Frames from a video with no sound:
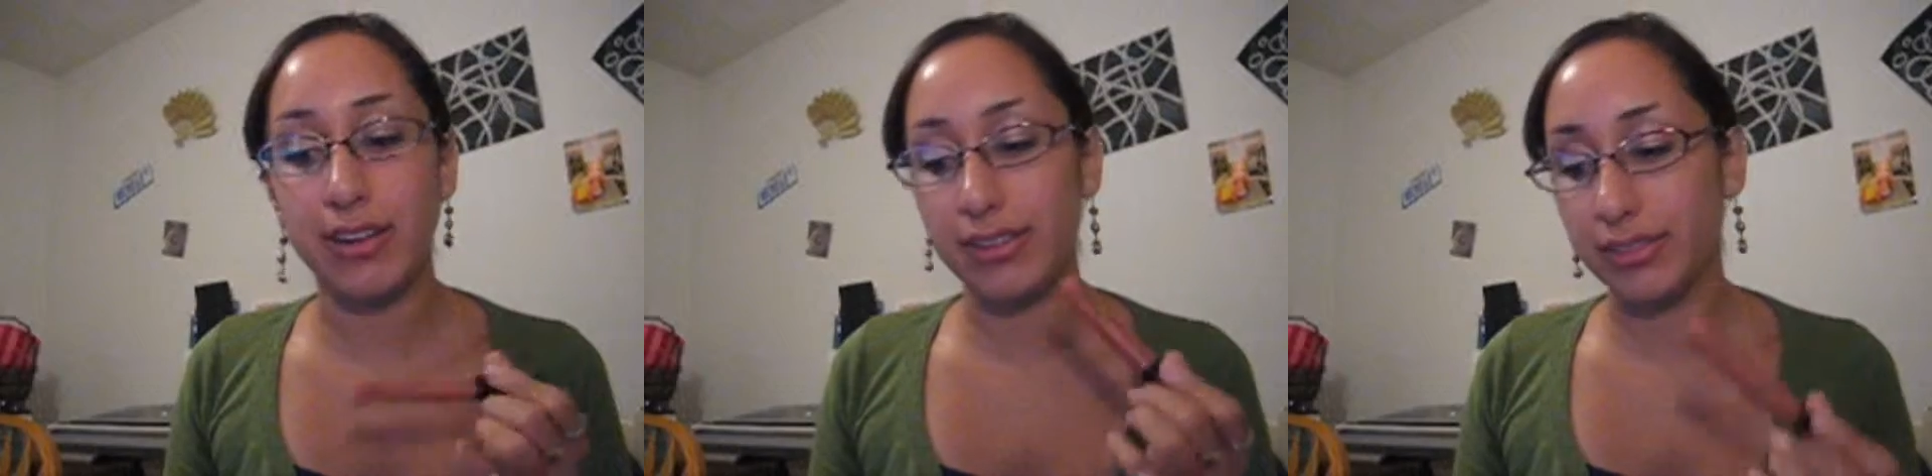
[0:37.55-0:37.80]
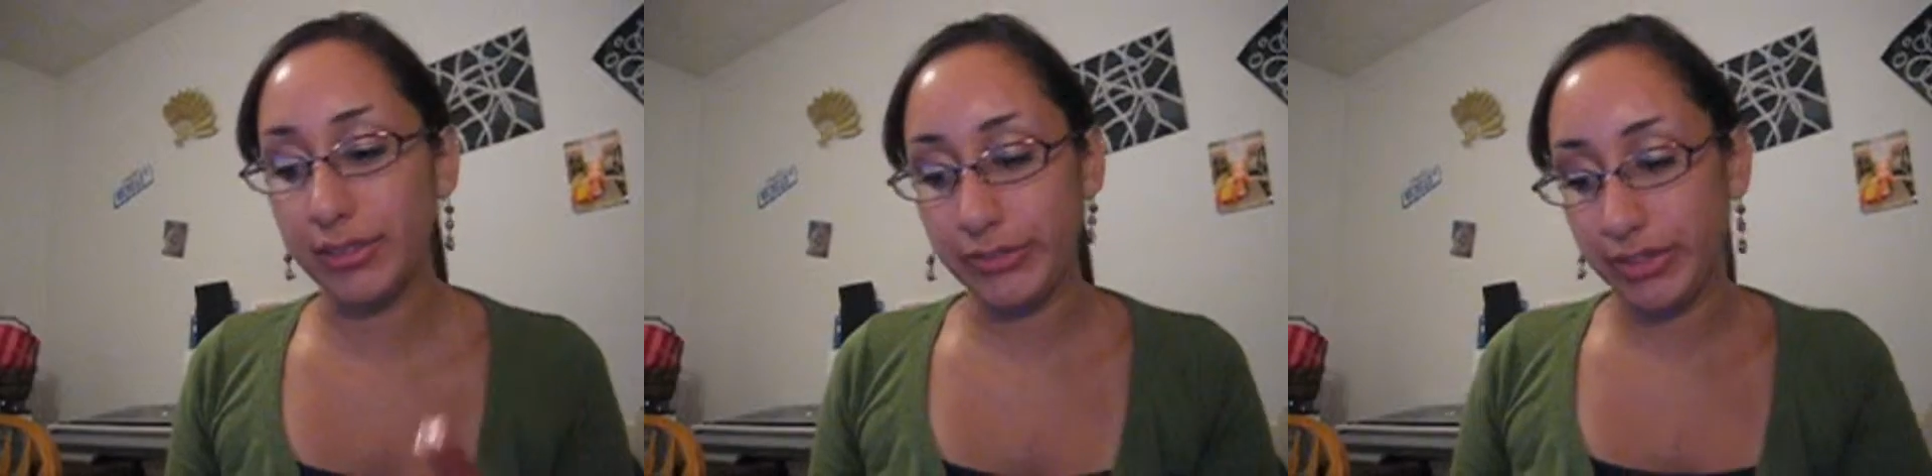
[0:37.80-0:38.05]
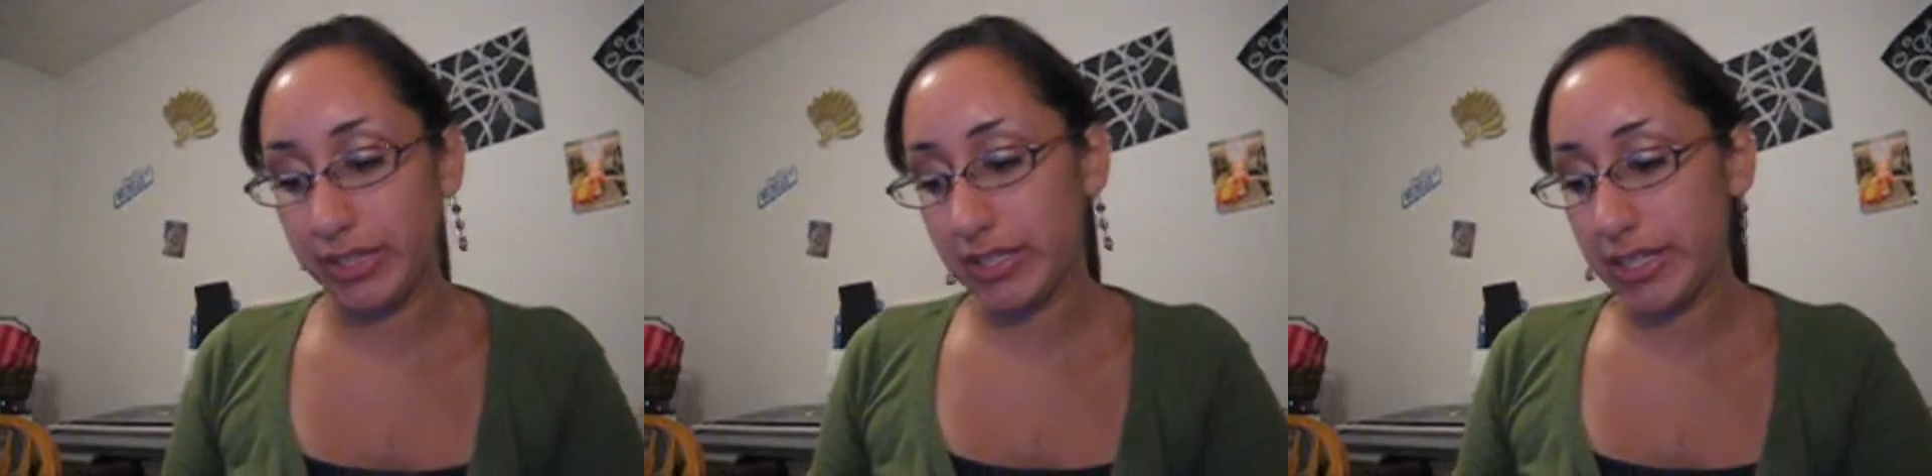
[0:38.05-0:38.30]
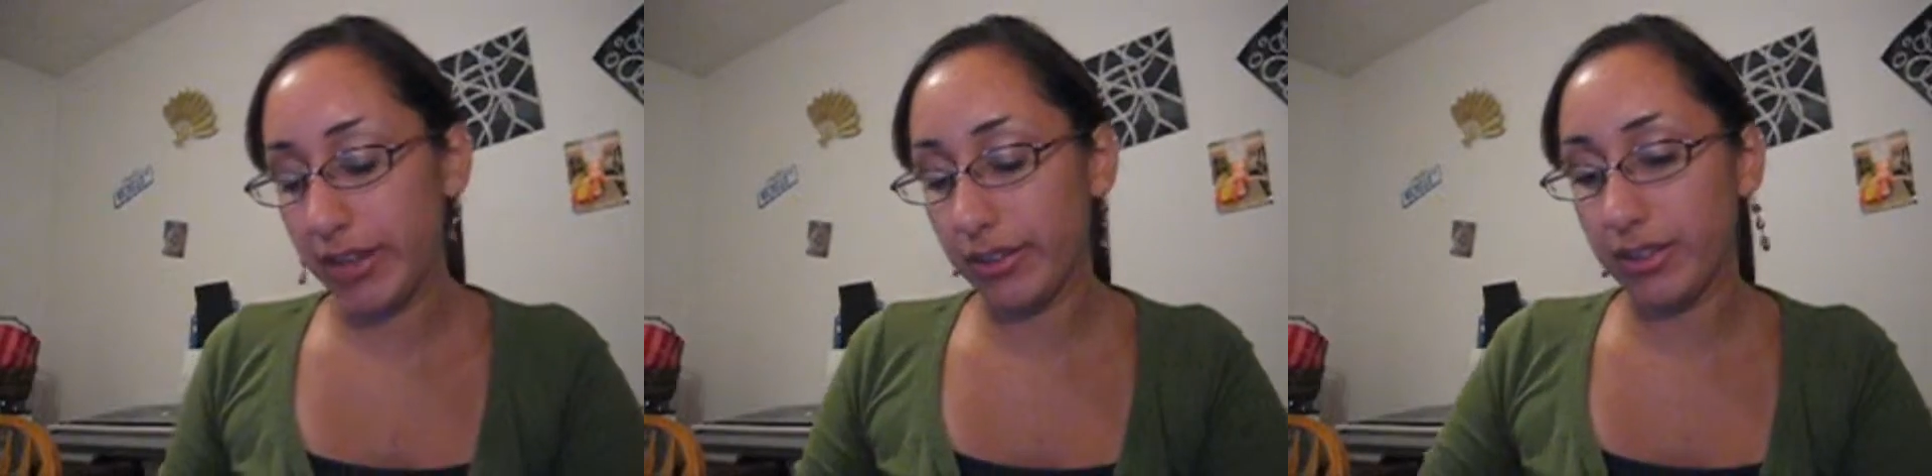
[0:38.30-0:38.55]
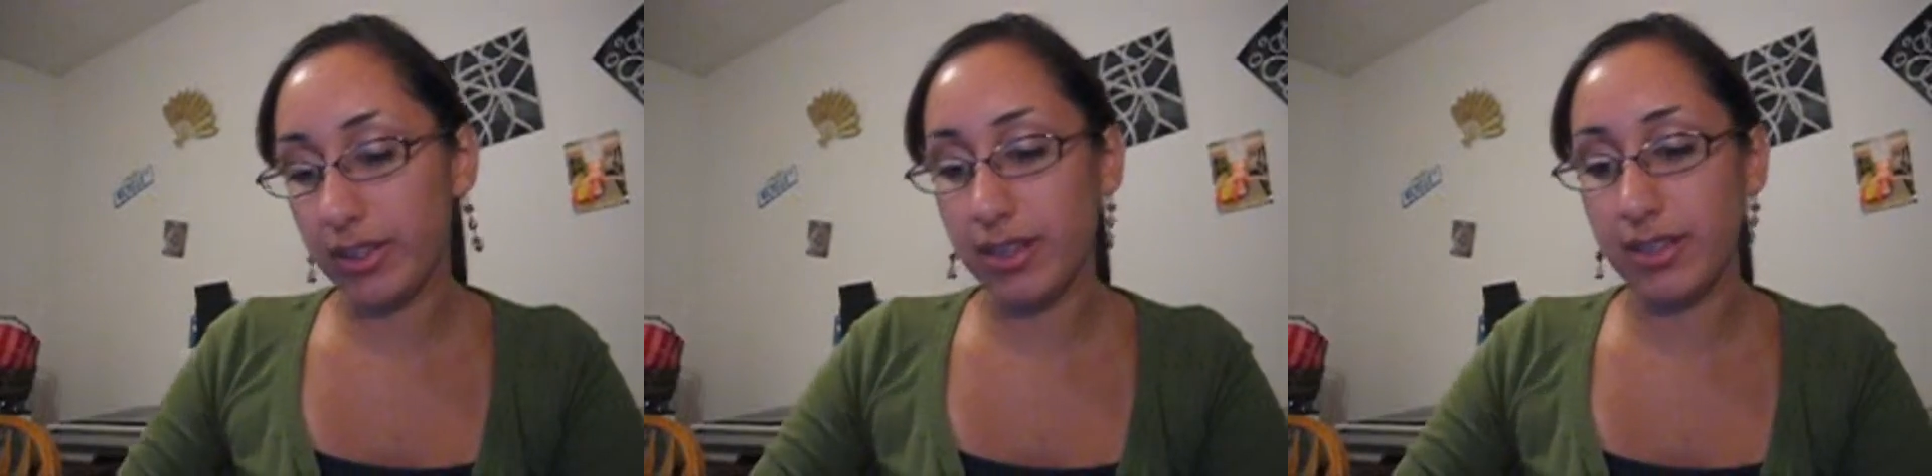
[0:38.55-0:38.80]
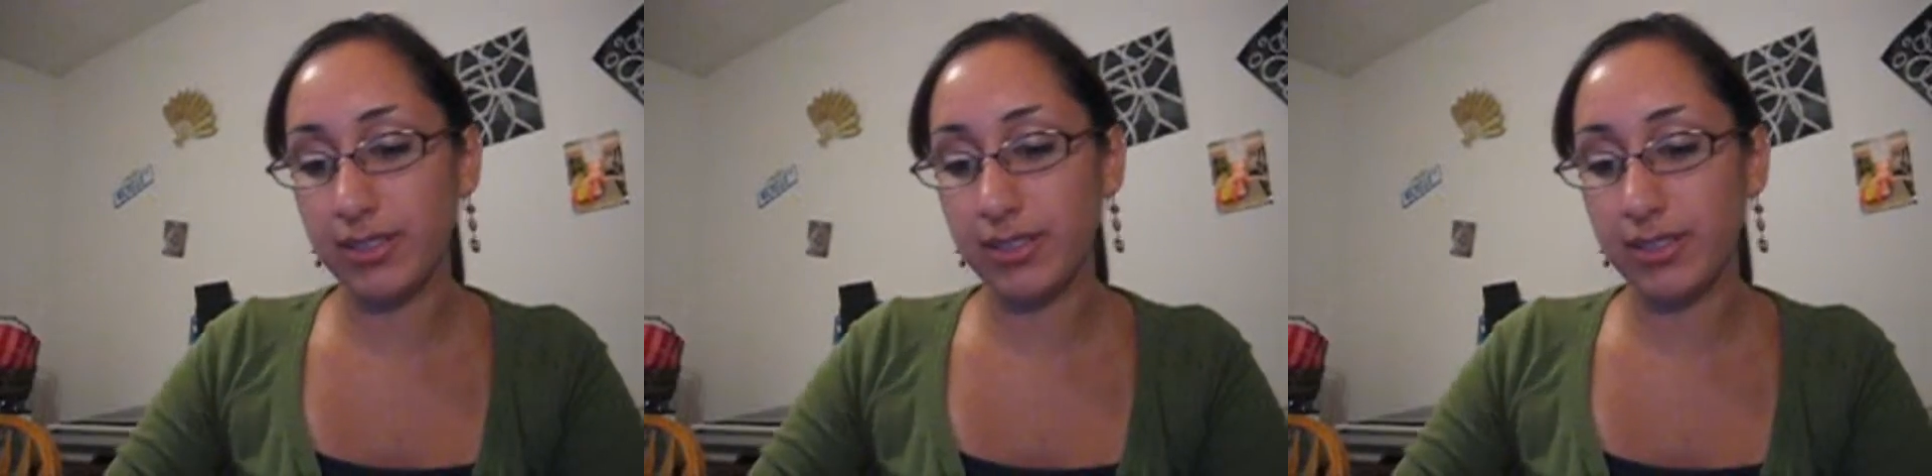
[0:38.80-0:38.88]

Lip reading: I don't know if you could tell or not.